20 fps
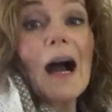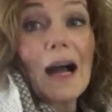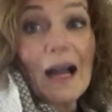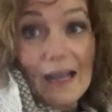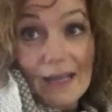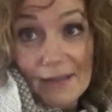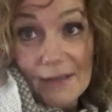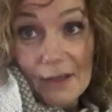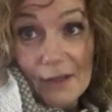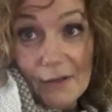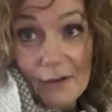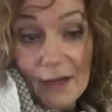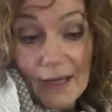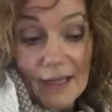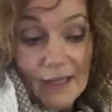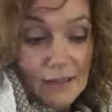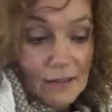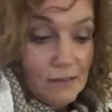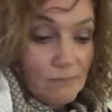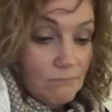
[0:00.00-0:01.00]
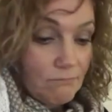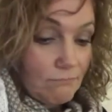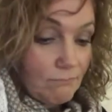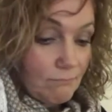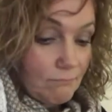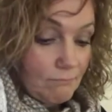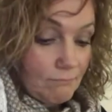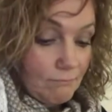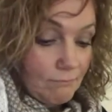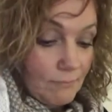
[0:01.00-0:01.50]
I, on the other hand,
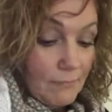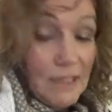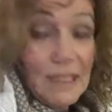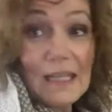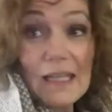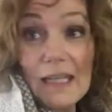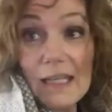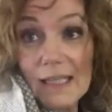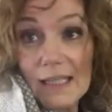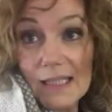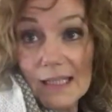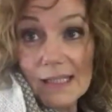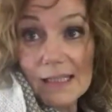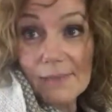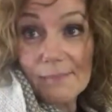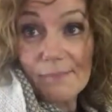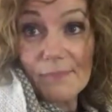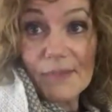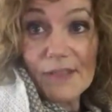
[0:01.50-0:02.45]
needed this.